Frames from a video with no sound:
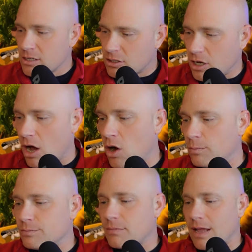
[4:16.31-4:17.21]

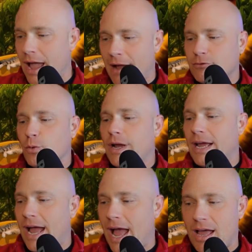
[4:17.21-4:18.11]
So after
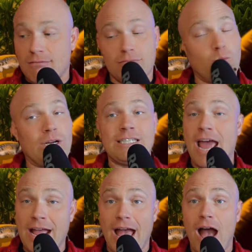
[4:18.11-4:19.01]
we we
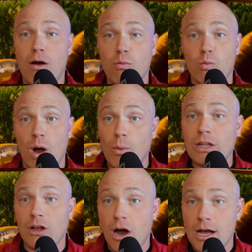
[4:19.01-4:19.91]
take out what we
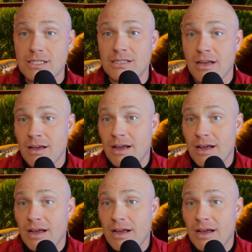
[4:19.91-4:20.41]
lost,